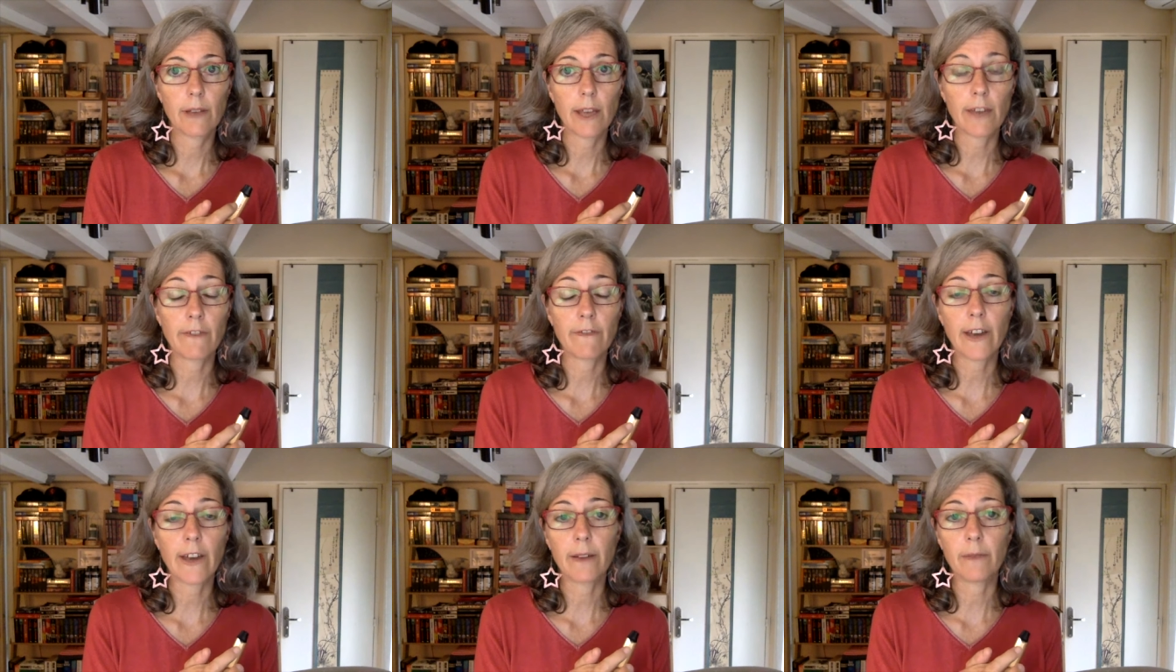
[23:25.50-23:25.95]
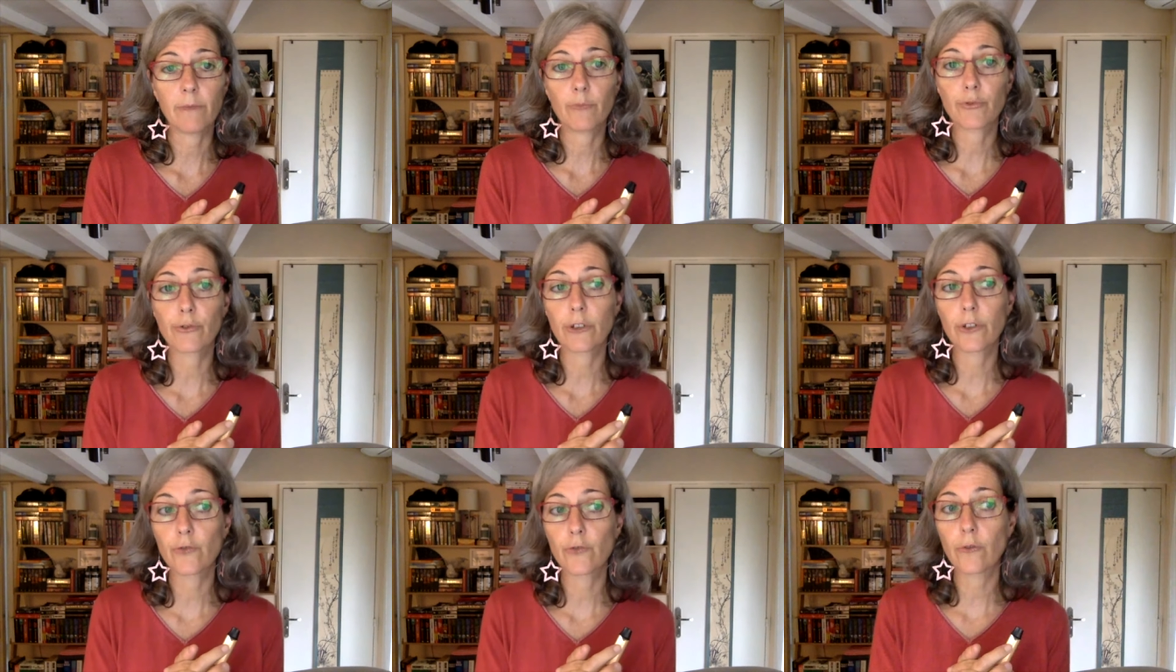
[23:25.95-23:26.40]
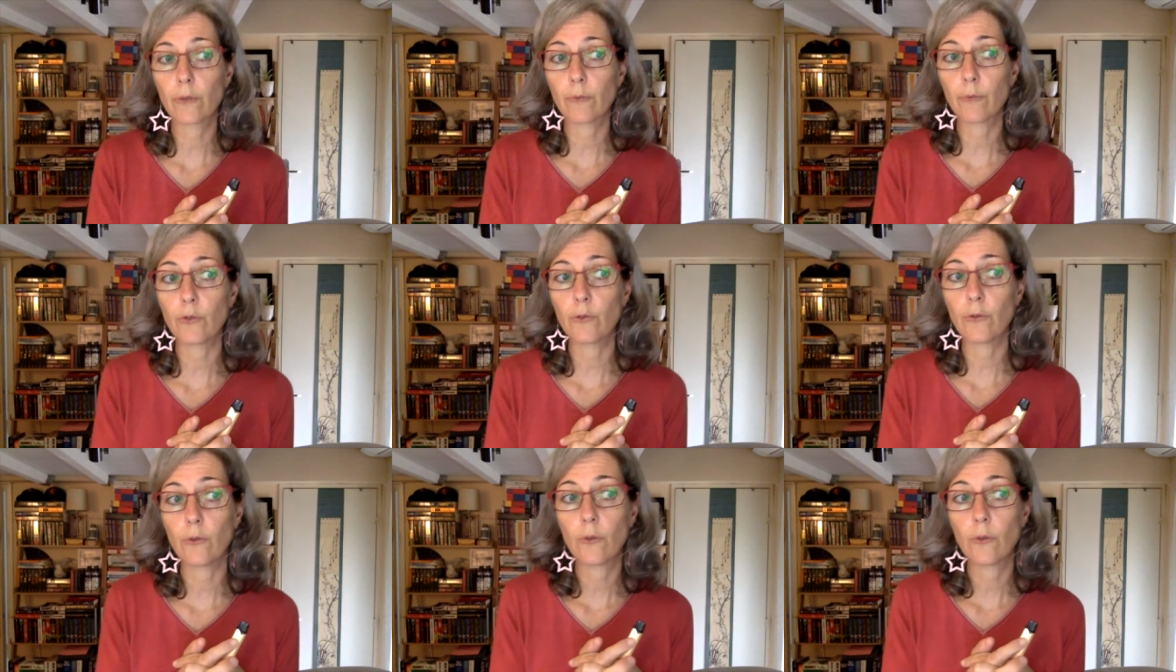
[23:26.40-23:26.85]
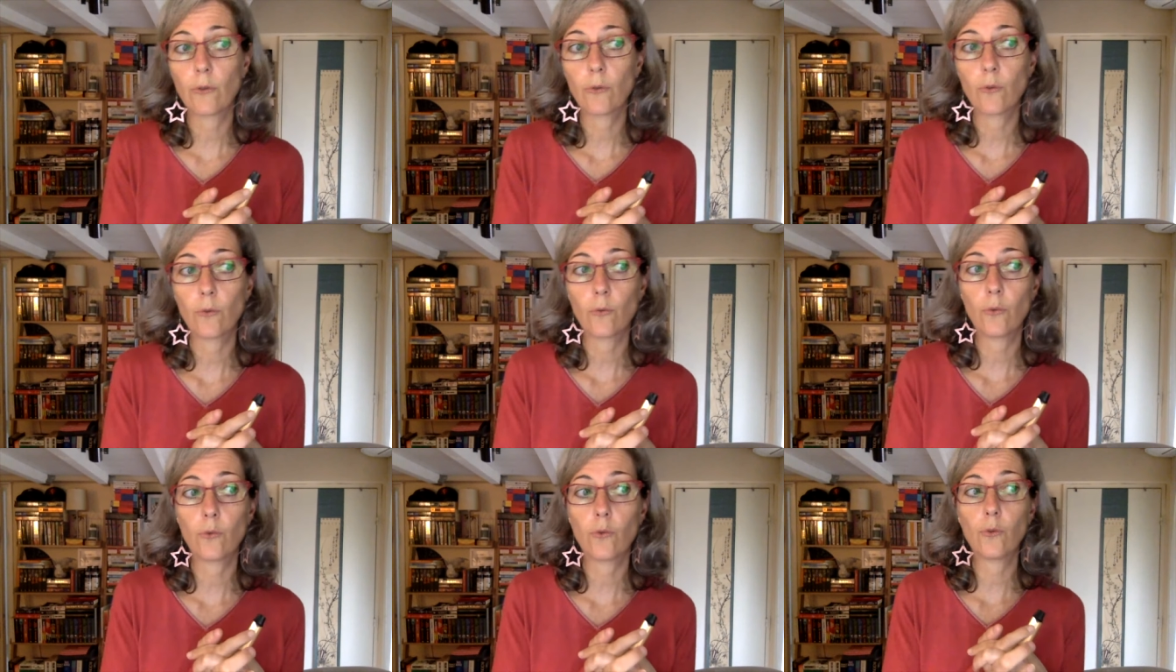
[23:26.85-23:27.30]
Evan Prodromou,
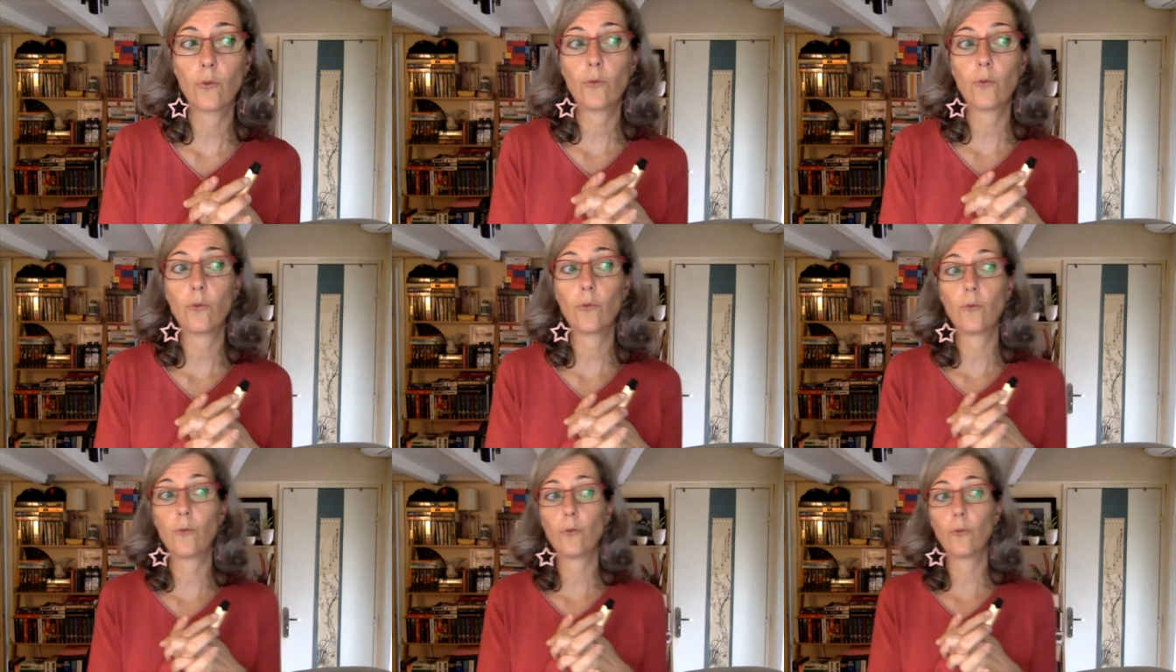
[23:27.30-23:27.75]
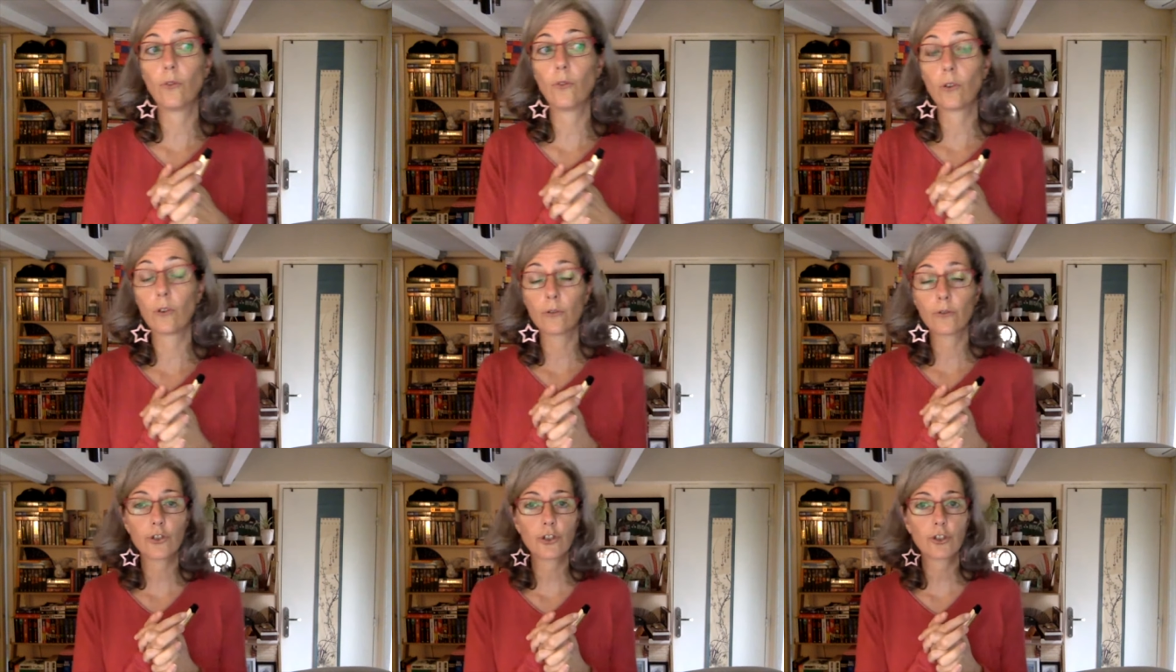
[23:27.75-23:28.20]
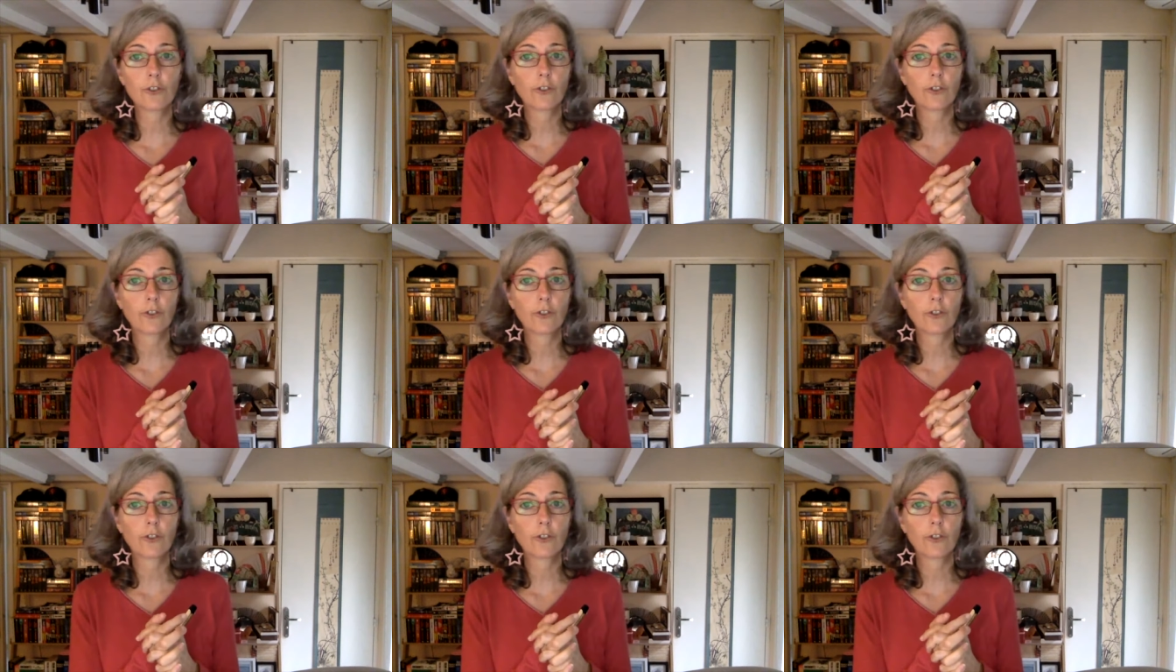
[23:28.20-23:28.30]
who launched.